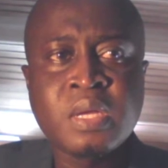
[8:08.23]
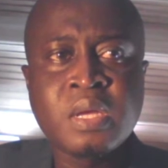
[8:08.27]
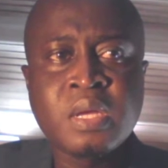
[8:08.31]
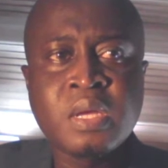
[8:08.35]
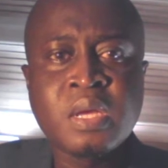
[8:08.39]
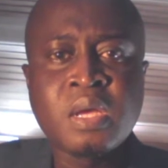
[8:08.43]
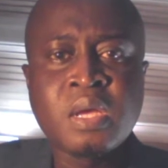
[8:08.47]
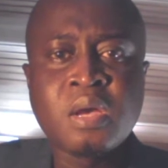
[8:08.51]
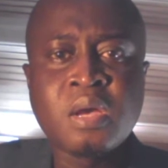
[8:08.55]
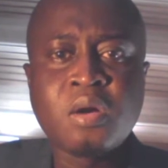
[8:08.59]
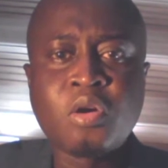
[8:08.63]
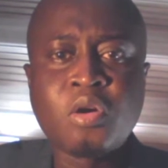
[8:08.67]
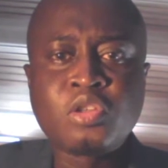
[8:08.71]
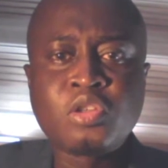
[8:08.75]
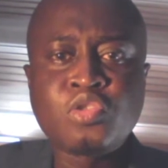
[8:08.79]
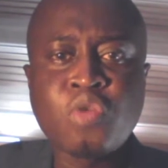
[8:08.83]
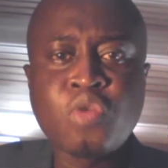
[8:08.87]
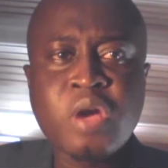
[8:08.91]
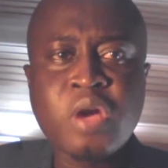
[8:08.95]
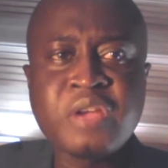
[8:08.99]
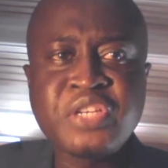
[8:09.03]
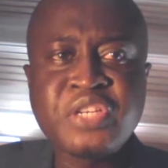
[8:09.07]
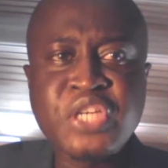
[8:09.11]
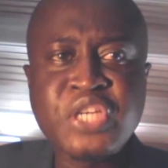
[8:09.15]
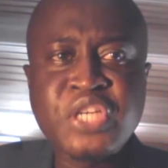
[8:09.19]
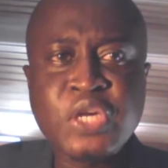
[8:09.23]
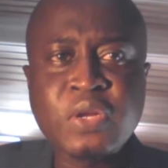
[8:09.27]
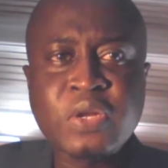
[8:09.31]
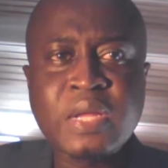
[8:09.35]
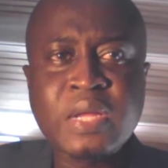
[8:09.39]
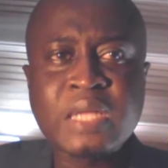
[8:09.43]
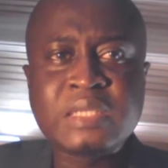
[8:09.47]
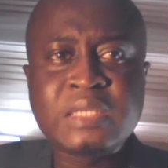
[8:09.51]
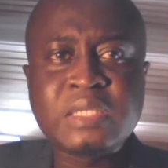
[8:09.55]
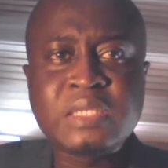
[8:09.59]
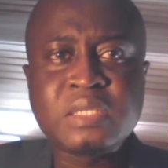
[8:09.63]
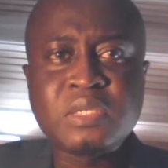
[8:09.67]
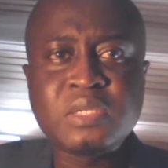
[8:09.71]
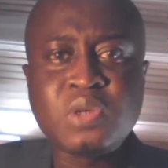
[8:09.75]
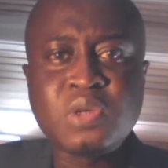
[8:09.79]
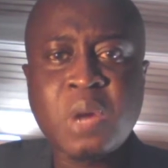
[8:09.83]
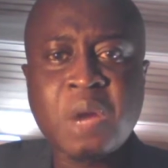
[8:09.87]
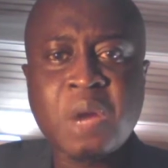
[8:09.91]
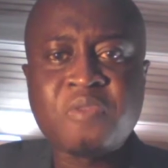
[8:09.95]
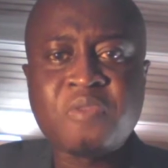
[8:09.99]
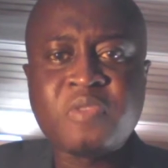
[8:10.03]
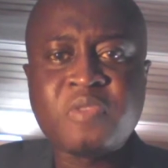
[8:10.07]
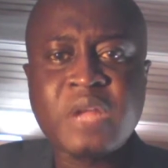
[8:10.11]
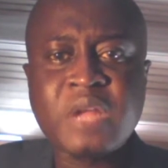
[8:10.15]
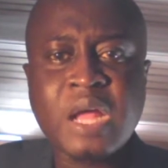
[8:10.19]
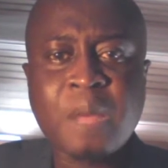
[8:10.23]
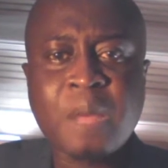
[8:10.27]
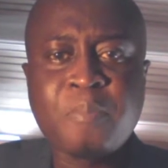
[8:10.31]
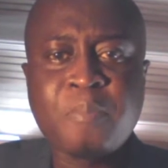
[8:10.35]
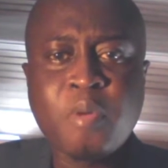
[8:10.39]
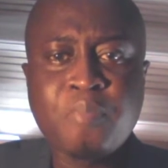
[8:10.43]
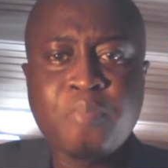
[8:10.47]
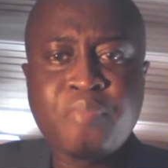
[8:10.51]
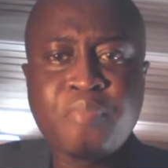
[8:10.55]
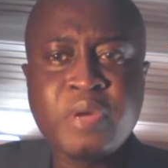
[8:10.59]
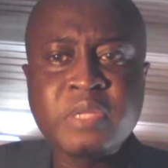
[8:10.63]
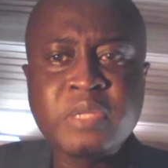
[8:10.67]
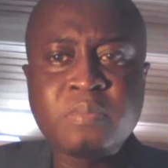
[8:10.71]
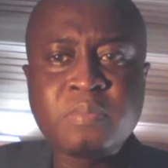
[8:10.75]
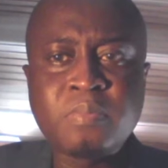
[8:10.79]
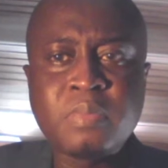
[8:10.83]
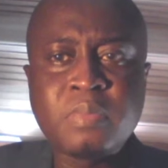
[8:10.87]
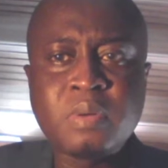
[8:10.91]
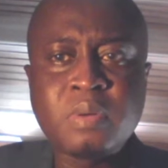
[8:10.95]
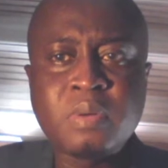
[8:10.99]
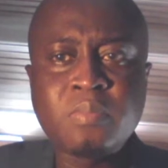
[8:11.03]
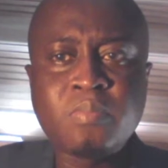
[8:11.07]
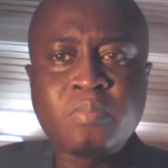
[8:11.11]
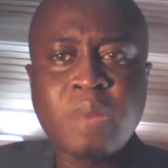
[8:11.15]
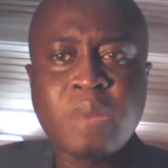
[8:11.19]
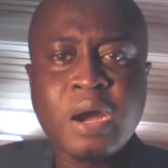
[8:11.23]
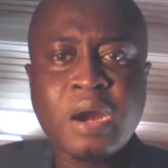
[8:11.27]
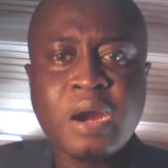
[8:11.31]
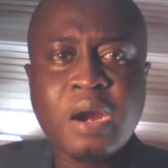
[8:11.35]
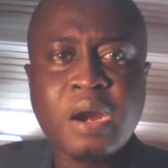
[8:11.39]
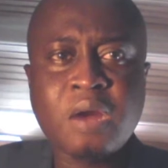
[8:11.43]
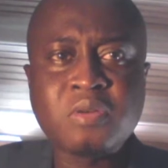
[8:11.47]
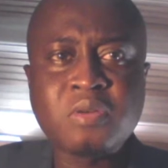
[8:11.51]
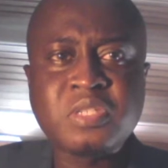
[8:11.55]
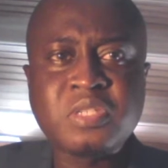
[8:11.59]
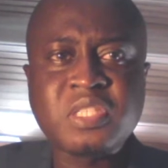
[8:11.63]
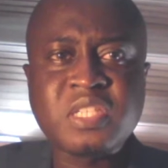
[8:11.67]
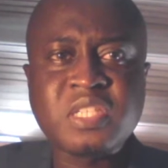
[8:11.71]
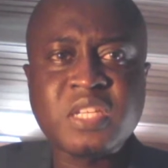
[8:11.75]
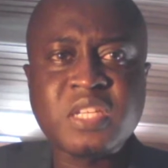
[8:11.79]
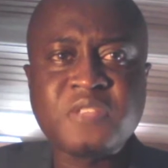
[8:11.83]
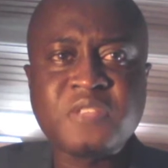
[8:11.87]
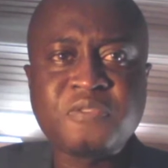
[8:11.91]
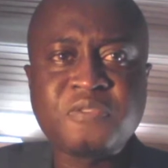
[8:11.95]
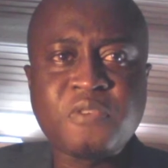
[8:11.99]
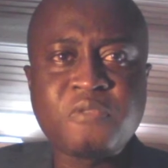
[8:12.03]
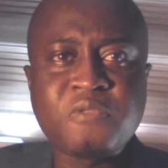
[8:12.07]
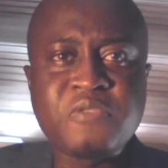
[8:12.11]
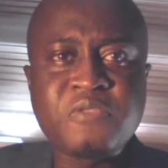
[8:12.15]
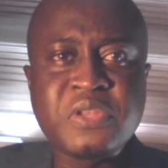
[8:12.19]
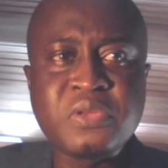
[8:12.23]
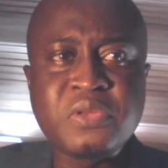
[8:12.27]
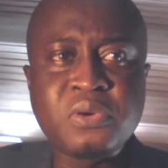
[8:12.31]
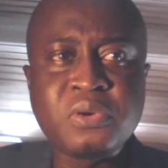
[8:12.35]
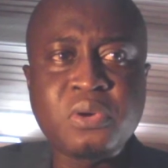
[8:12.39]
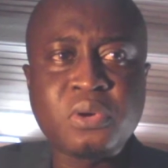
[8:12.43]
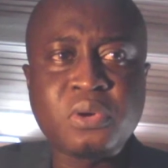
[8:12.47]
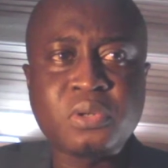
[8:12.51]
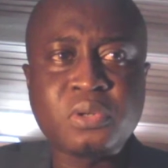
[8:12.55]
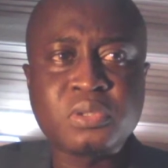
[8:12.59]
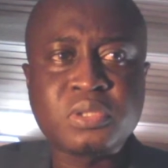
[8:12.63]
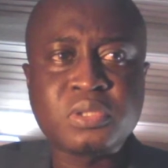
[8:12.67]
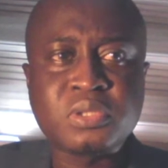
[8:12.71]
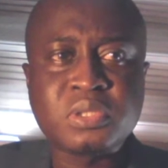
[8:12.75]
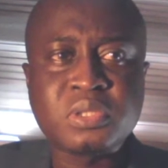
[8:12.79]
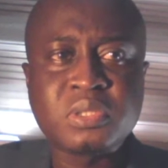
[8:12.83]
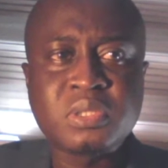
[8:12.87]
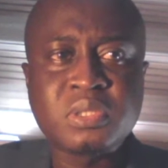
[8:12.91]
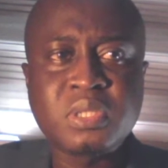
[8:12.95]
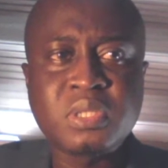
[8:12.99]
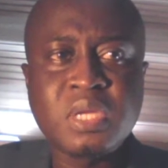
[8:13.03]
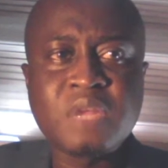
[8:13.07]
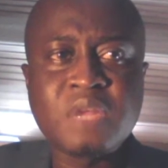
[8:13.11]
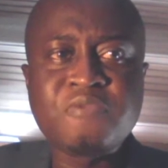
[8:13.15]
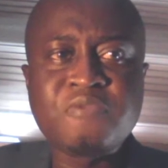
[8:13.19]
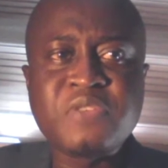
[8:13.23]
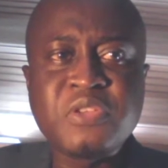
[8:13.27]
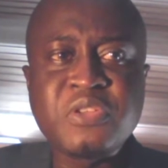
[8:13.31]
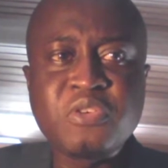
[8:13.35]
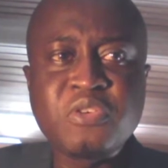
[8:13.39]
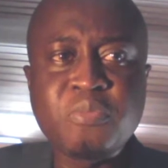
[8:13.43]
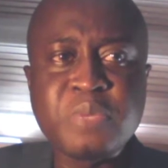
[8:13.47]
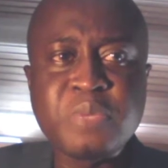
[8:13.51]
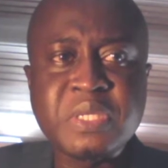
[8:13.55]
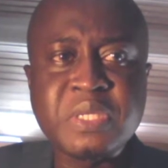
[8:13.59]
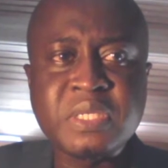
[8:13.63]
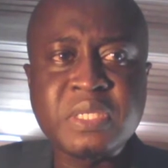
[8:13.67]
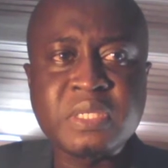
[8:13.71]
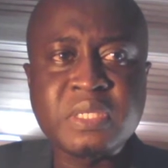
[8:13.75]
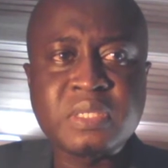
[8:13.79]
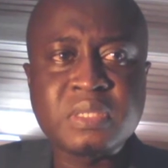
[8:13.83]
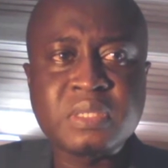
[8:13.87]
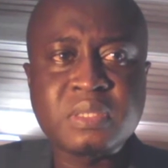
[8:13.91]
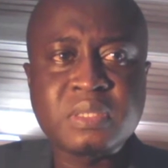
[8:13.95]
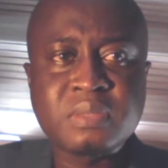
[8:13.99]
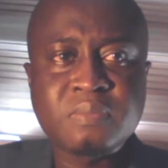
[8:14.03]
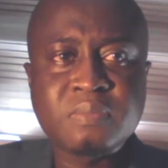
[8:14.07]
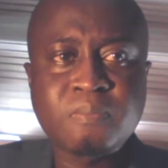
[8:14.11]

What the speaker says: Also ensure that you have appropriate background set for video calls and video meetings.